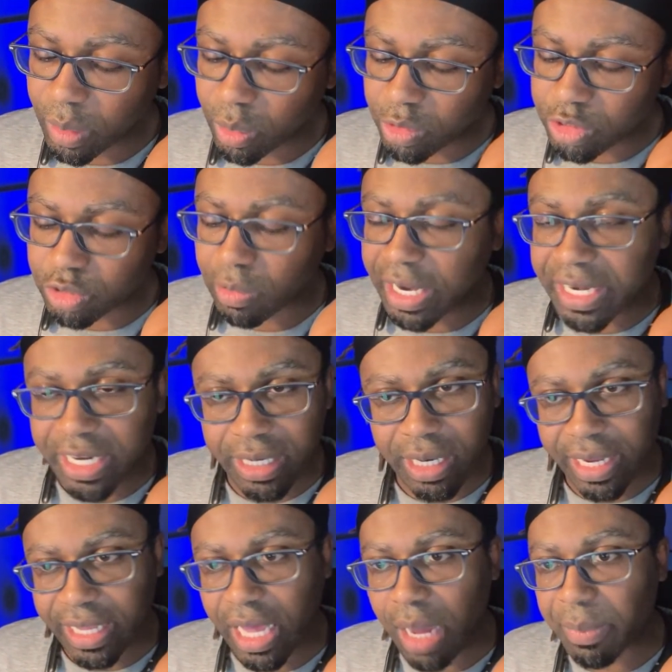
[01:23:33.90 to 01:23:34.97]
Training,
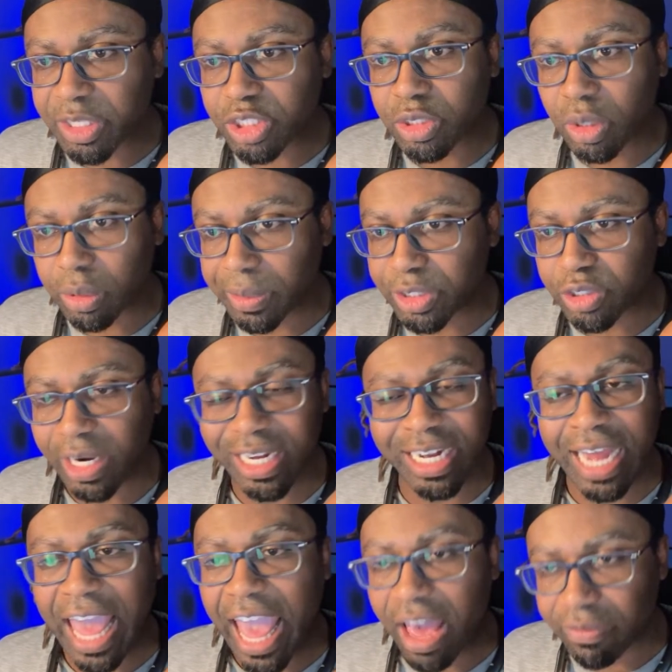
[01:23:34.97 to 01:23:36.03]
like how much notary training
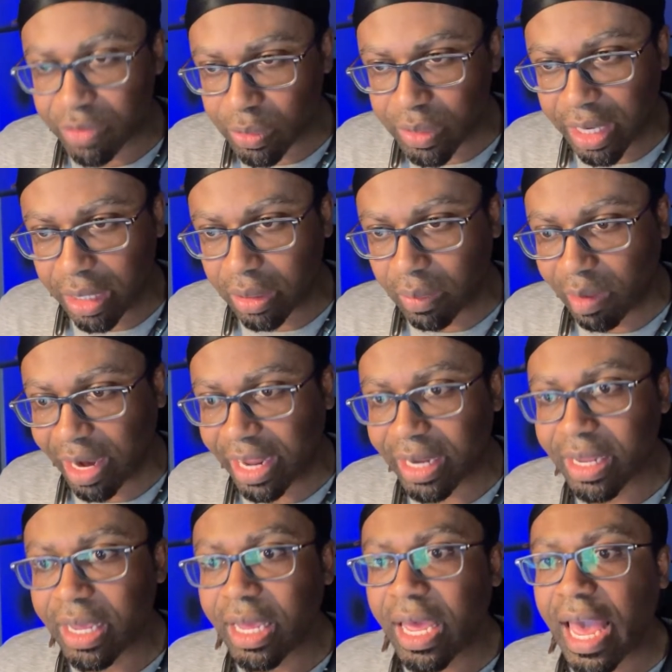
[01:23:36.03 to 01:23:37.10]
have you done, right?
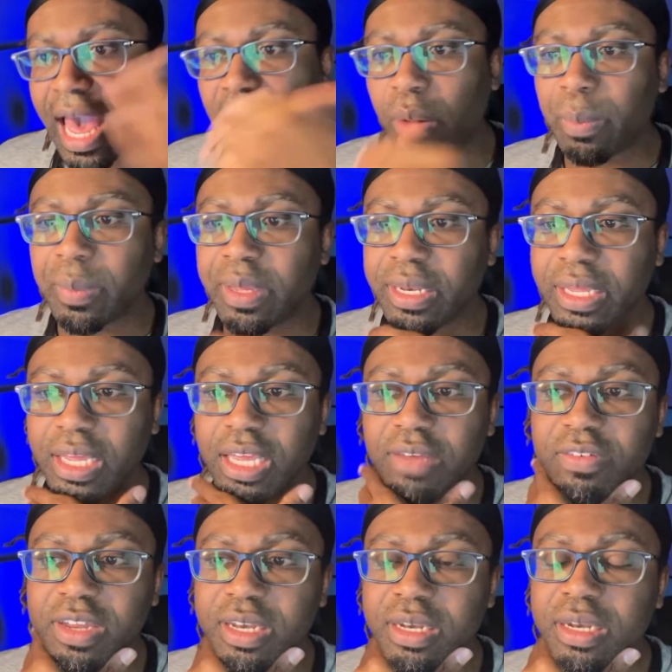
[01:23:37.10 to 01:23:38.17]
How many,
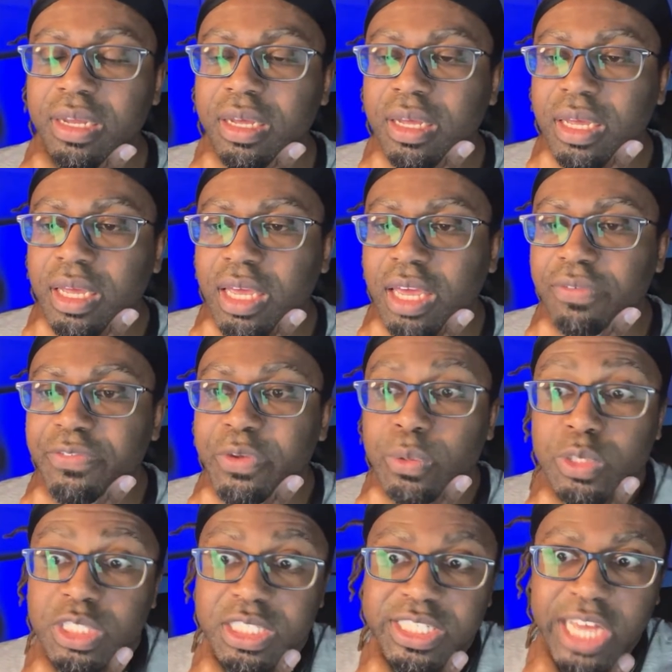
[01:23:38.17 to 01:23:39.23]
even if you
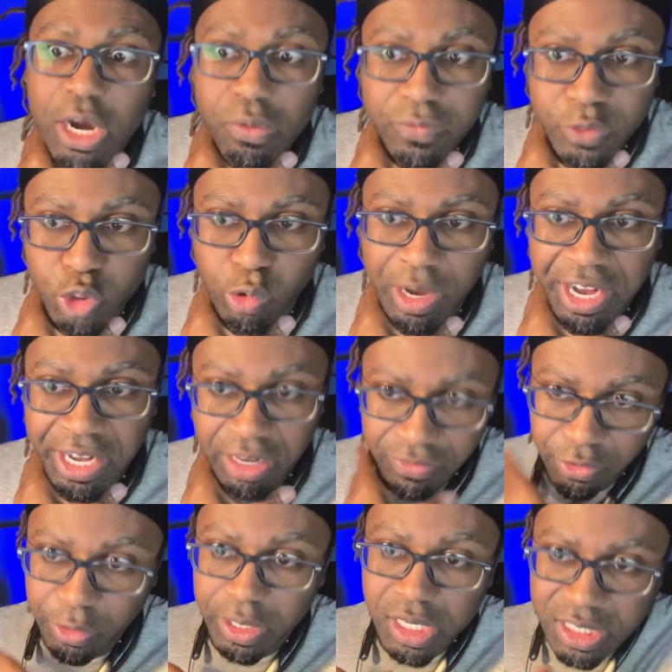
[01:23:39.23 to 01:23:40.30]
self-train. If
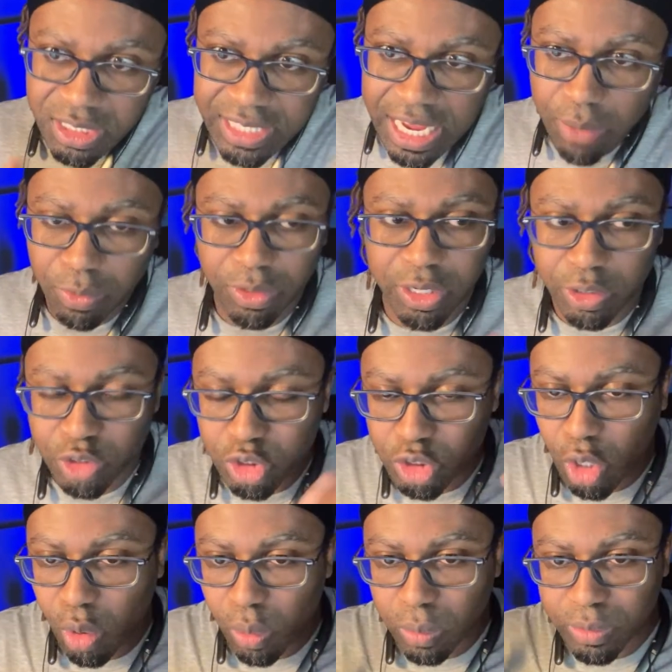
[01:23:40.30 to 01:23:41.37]
you're in a state where there's
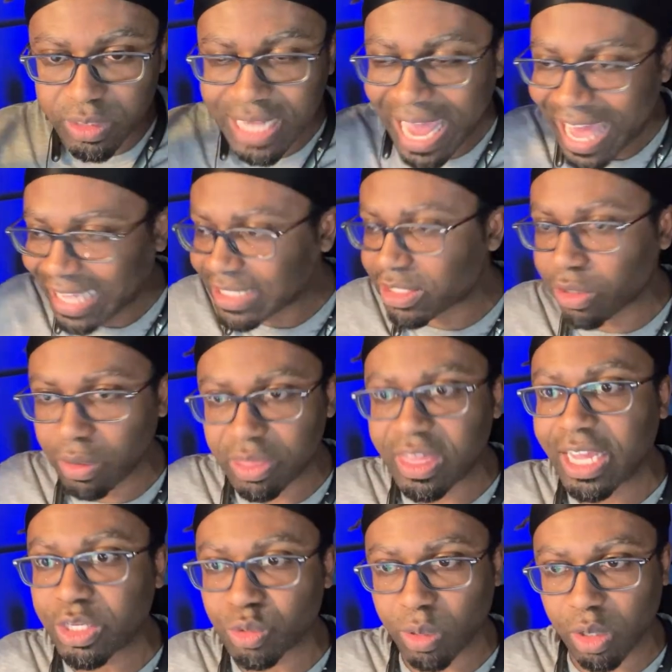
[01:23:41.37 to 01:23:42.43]
no tests or
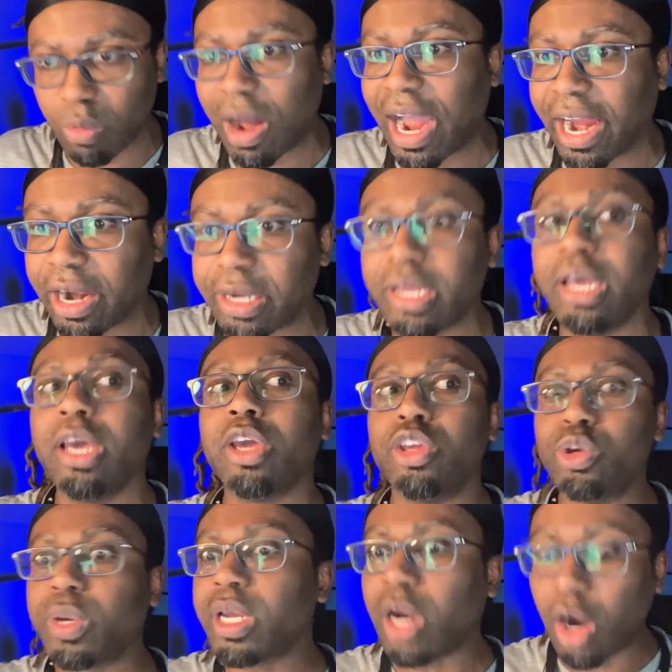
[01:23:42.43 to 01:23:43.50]
things required,
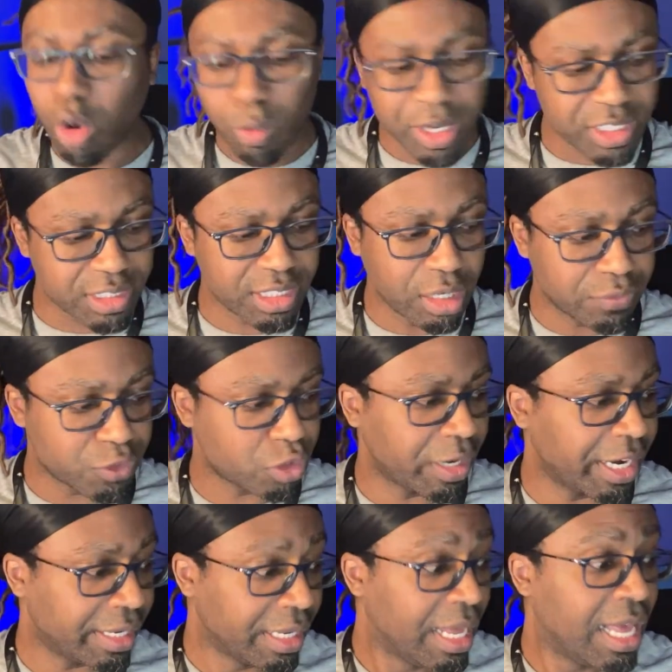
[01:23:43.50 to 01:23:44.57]
you can always
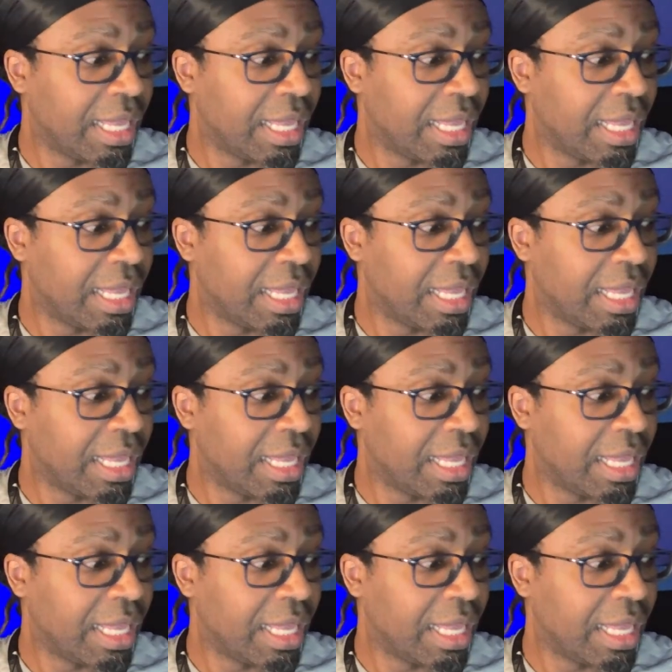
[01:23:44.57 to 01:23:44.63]
self-train.